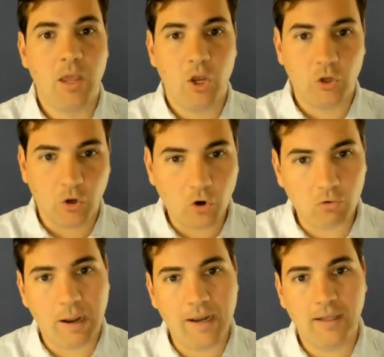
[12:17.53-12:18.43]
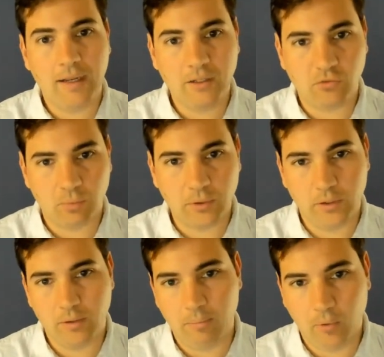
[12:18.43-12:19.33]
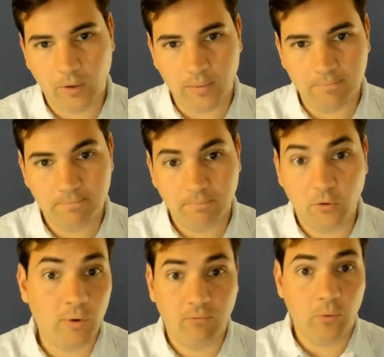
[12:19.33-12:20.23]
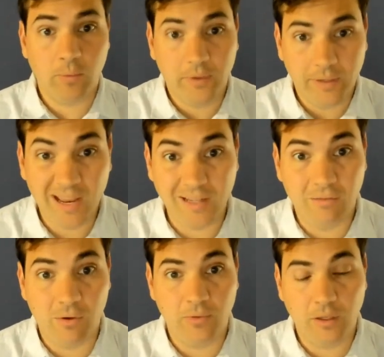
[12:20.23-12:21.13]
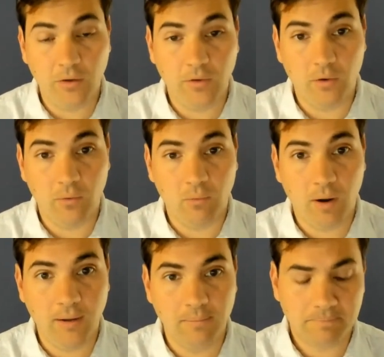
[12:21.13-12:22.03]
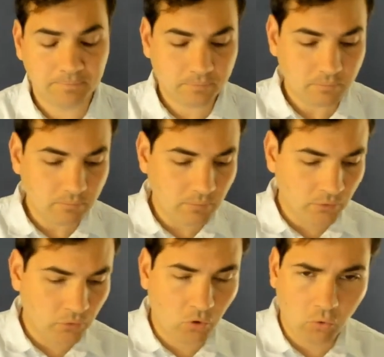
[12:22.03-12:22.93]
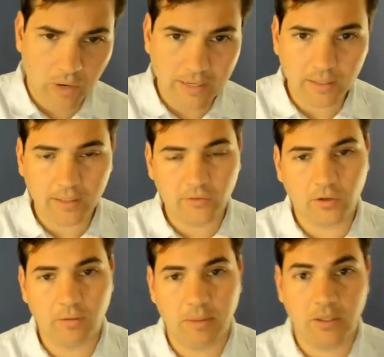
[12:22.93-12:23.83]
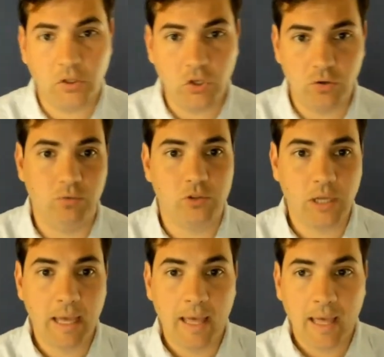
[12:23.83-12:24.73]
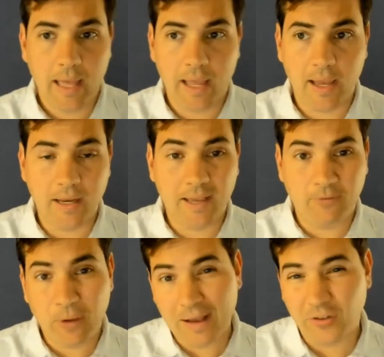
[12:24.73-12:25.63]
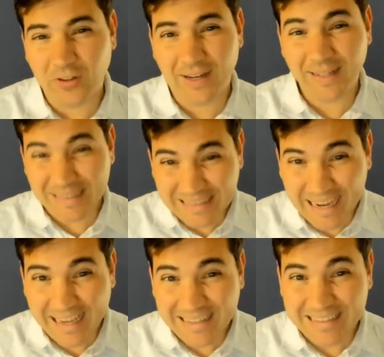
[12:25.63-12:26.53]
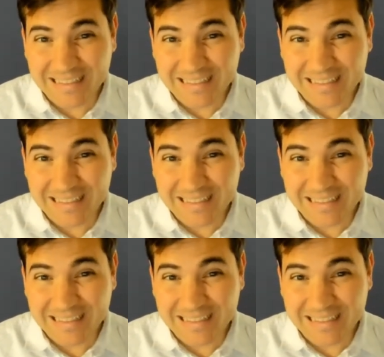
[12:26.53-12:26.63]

your credit is really important for really any loan that you do. Right. So credit is going to be huge. And if you have a lot of debt